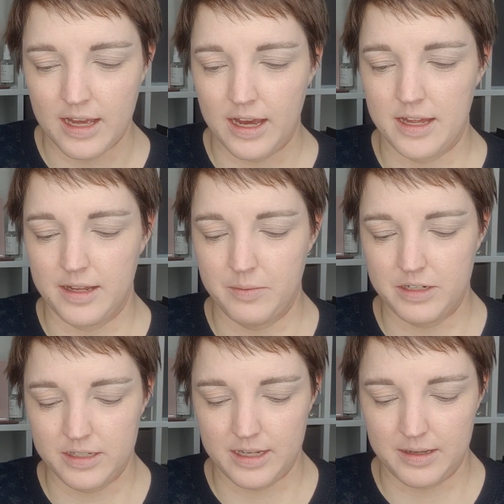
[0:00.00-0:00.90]
And then we're
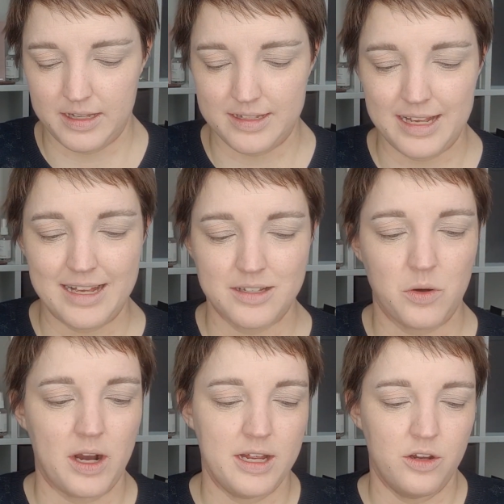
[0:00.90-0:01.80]
just taking this. It has
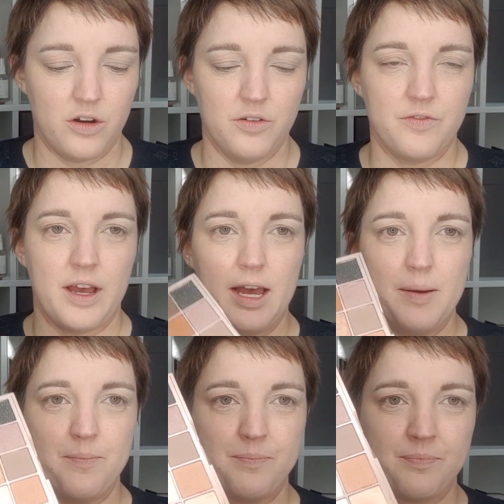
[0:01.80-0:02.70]
quite a lot of,
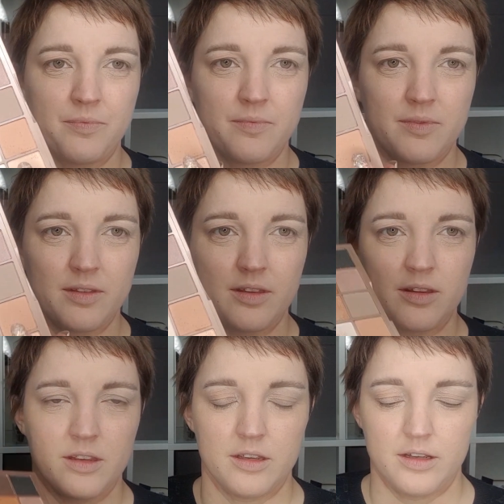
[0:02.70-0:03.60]

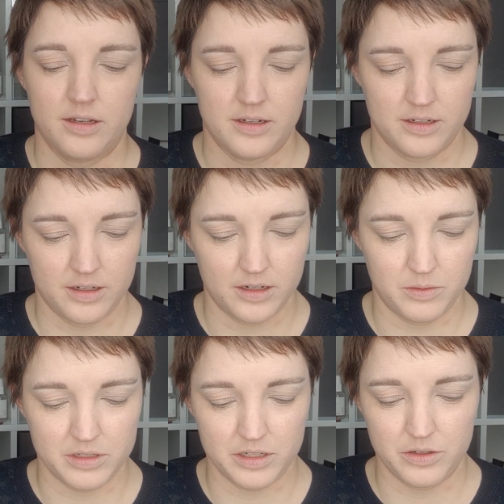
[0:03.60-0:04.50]
oh,
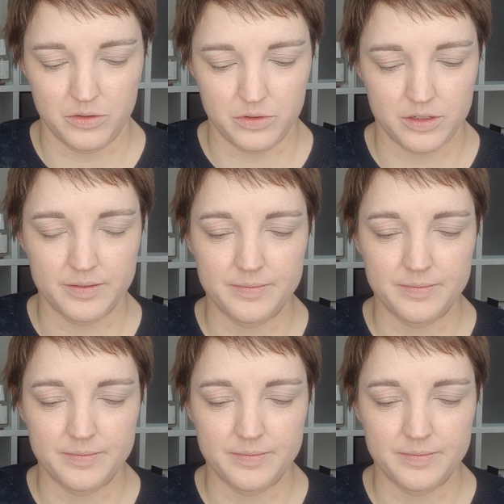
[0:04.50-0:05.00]
what's it called?